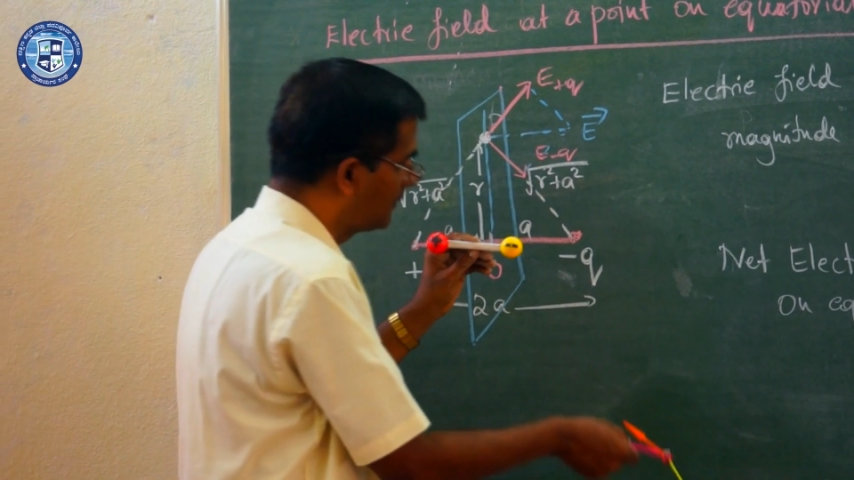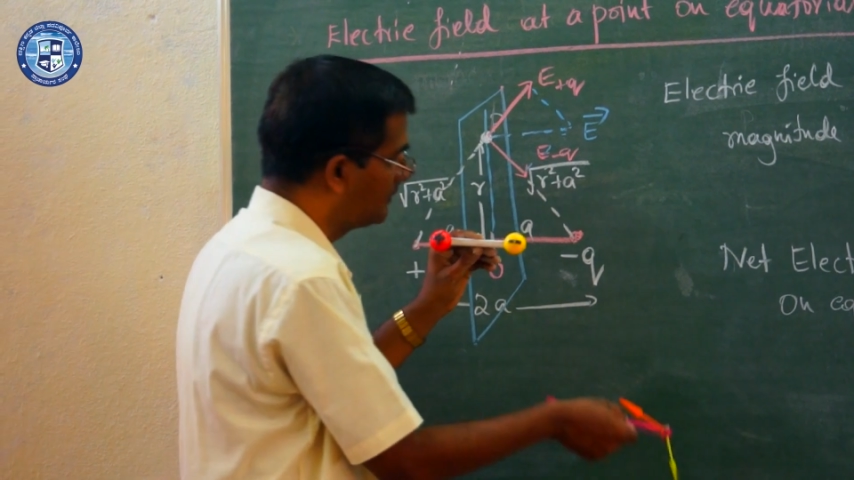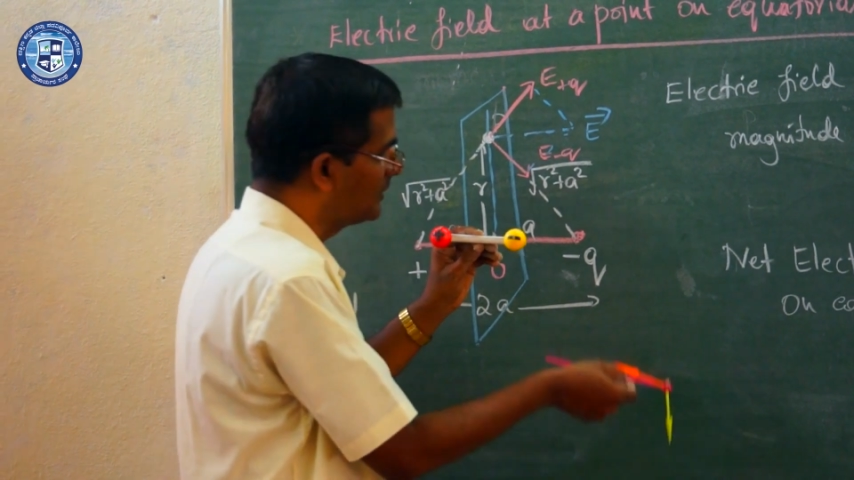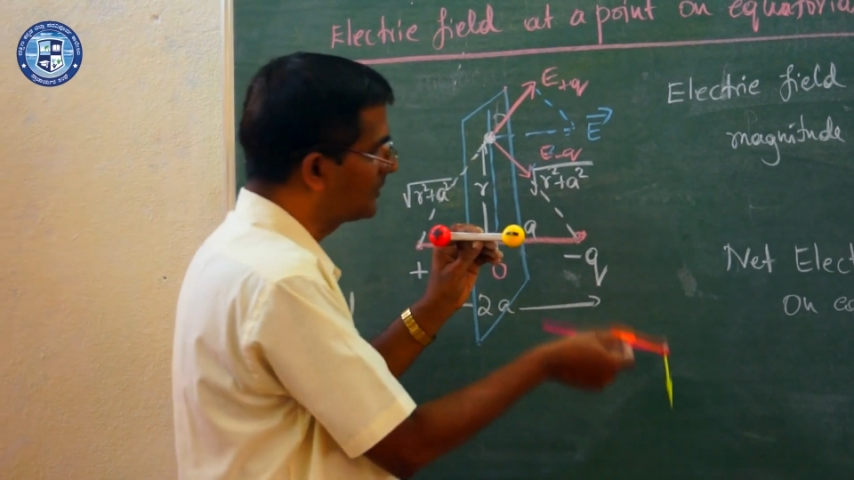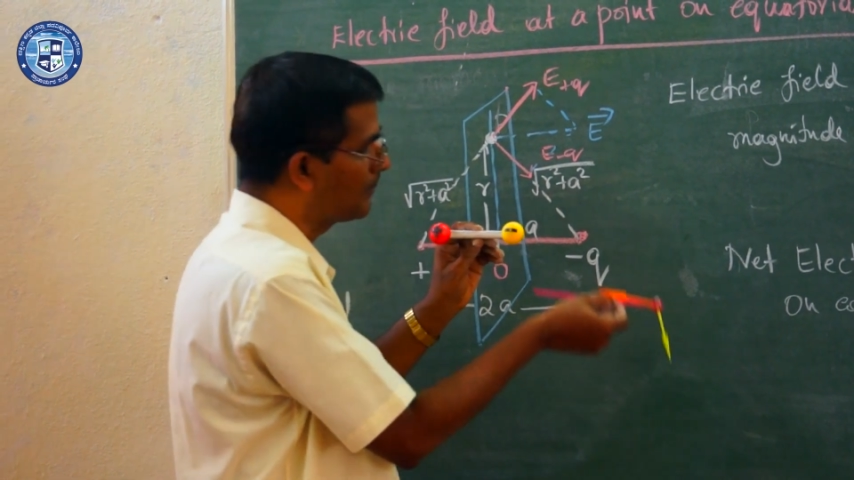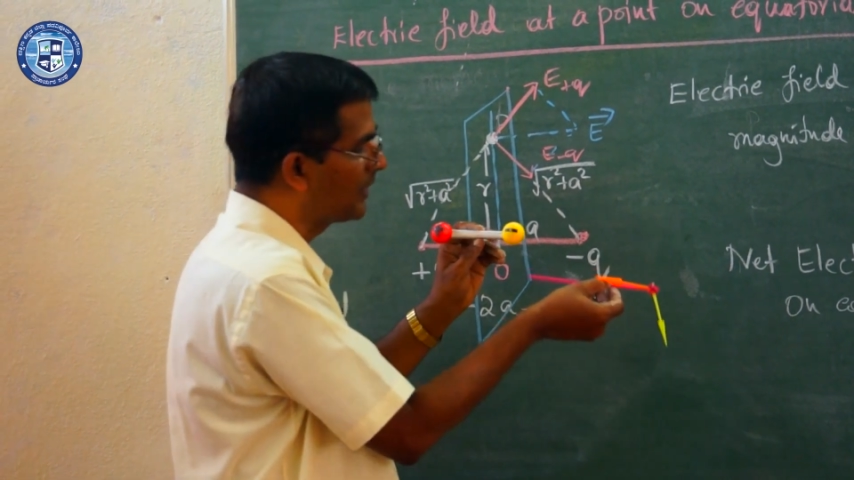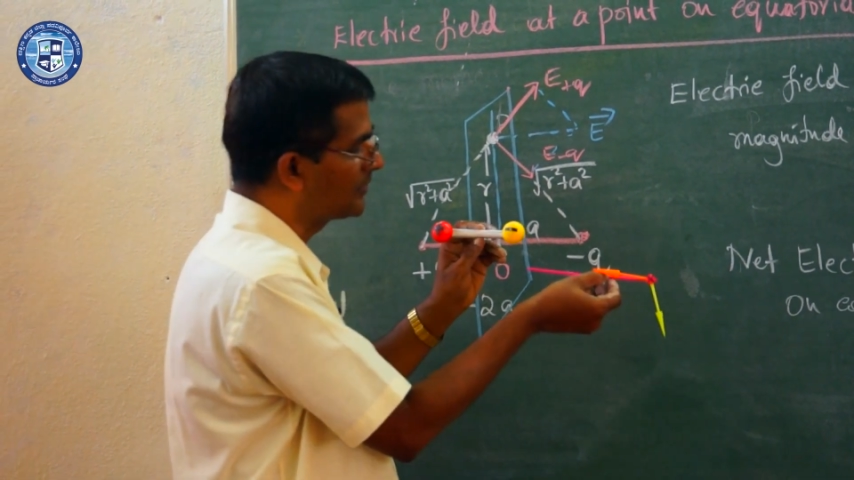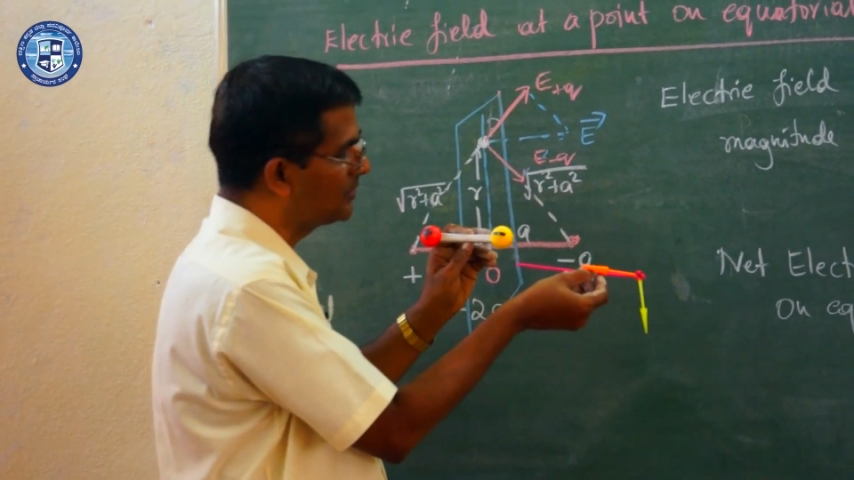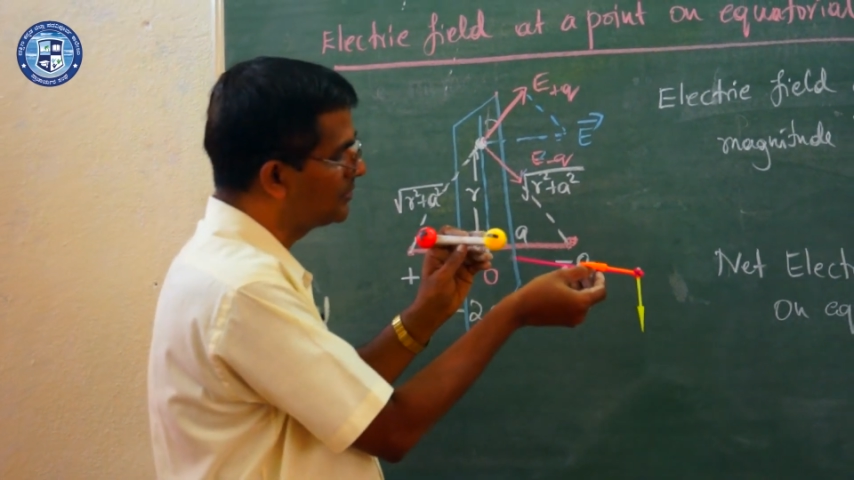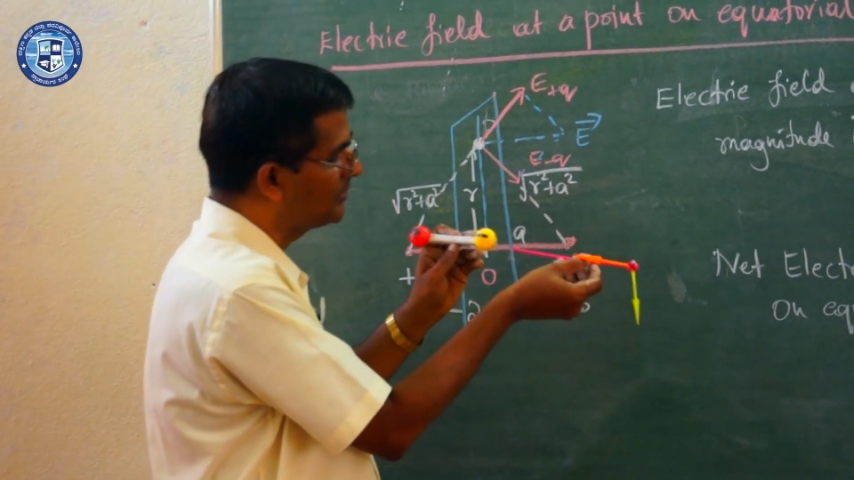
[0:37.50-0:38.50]
which is
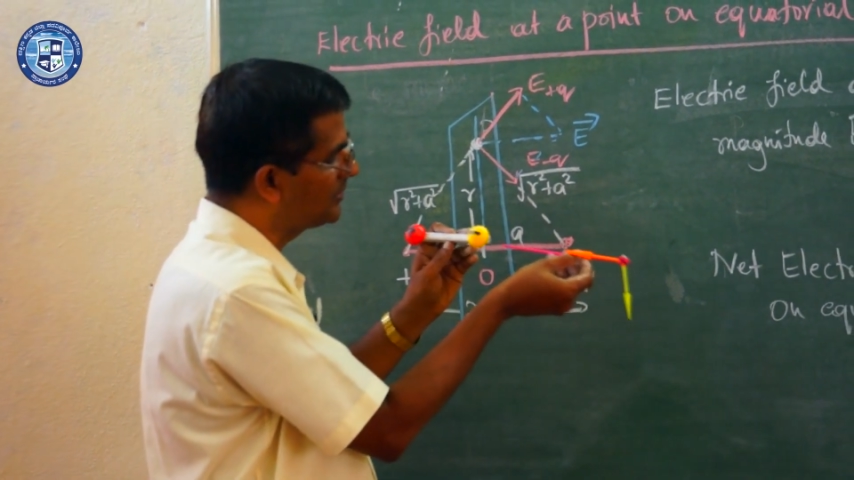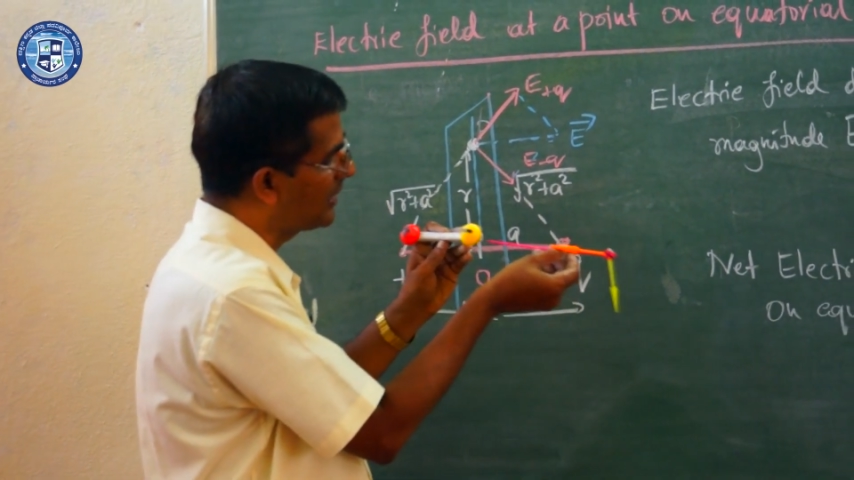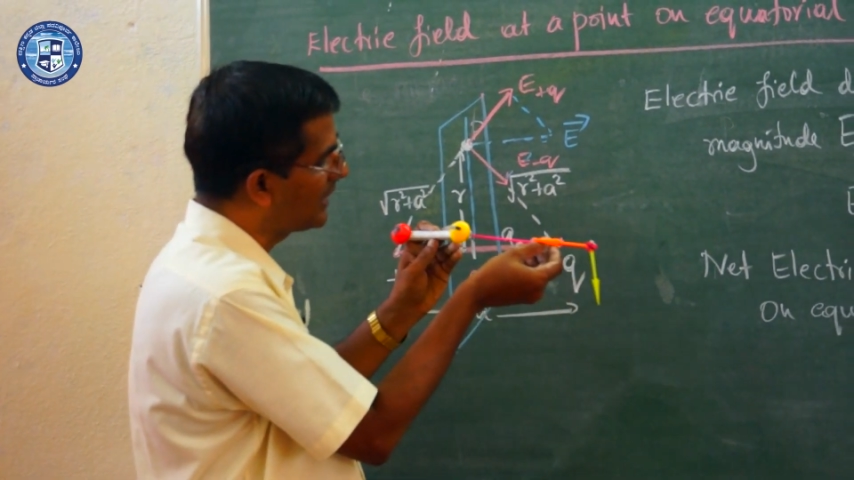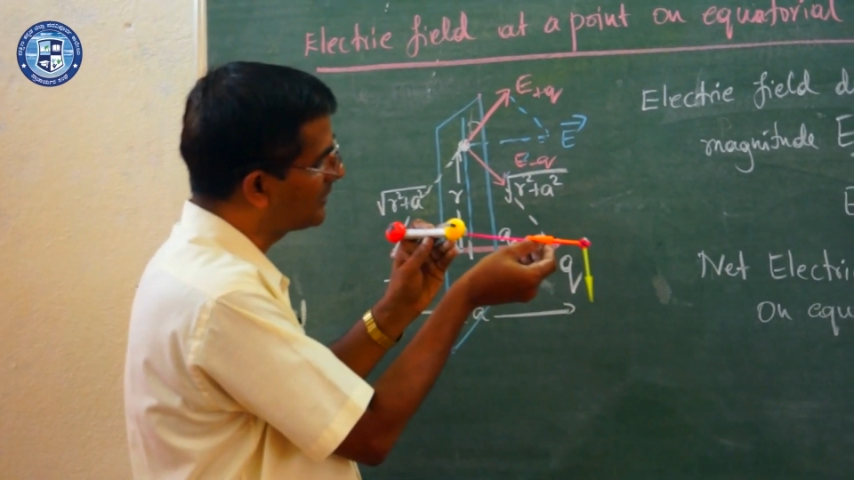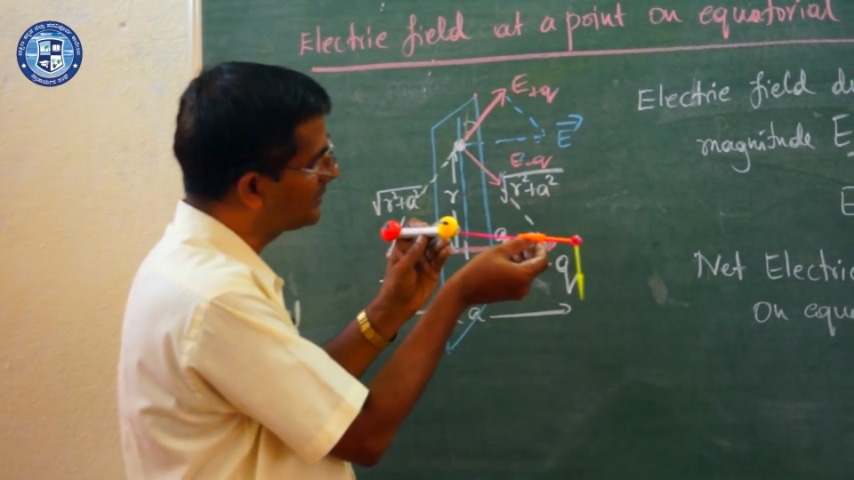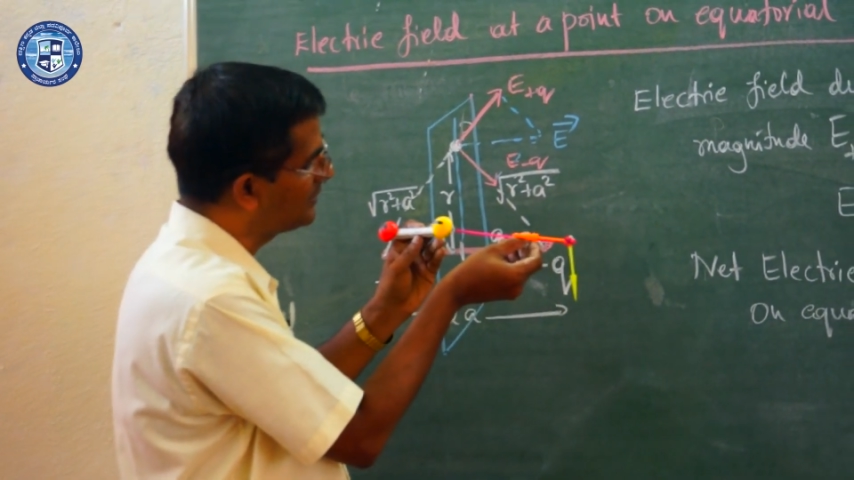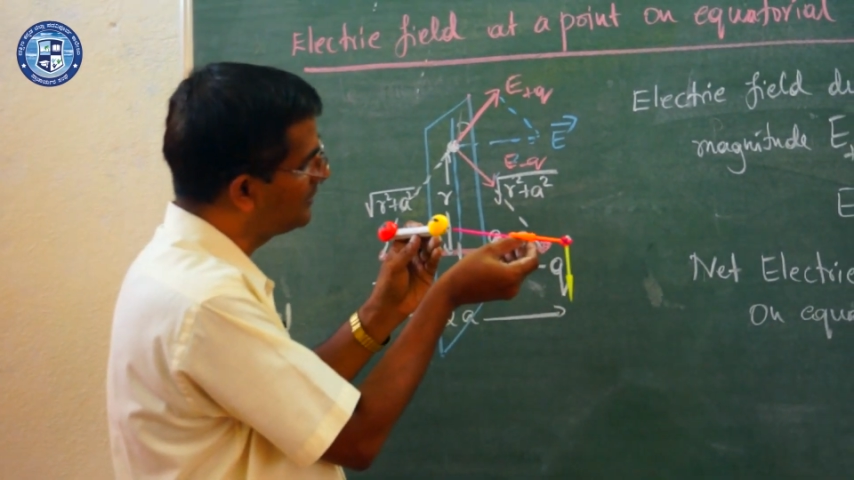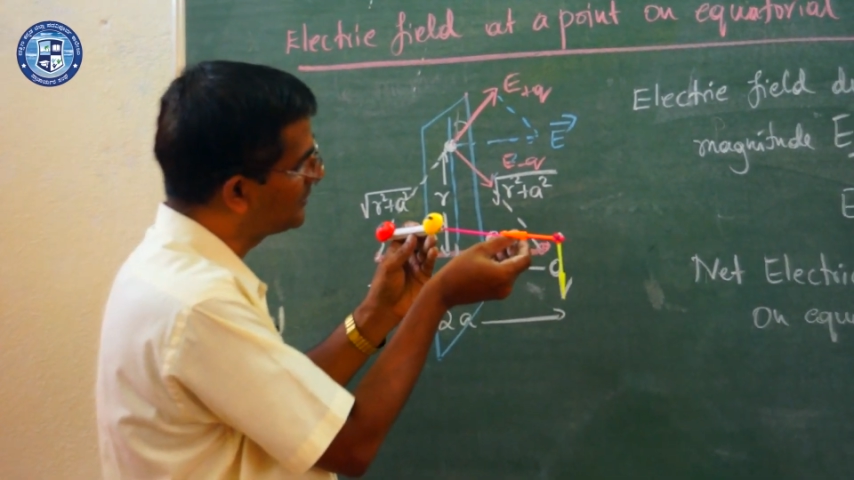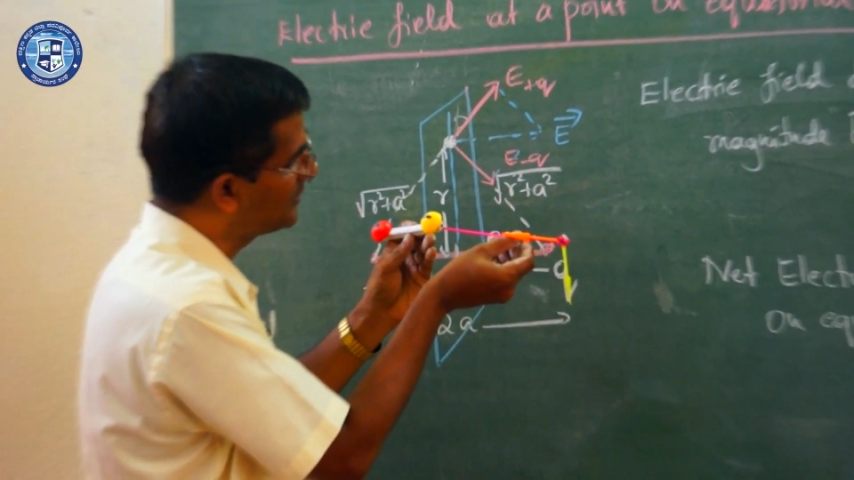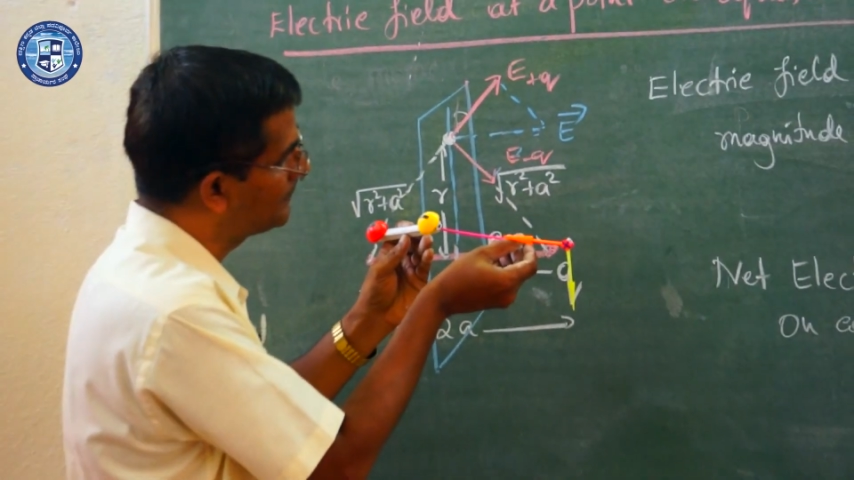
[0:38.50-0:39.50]
passing to this
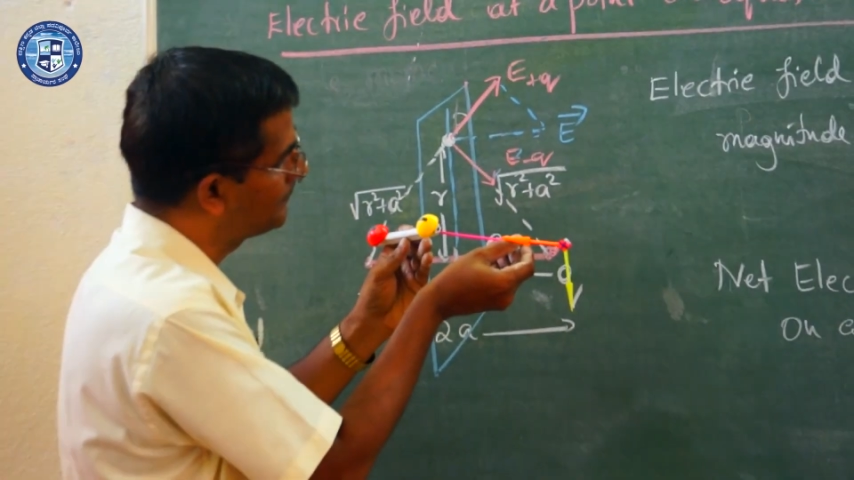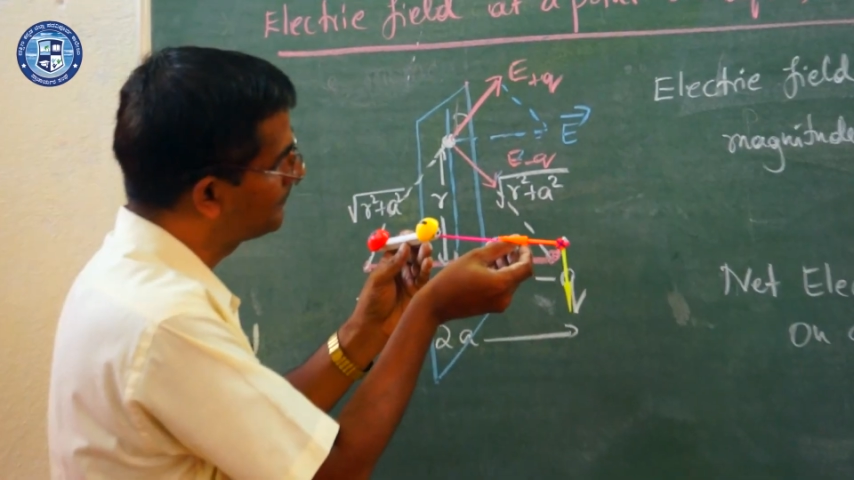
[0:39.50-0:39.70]
axis,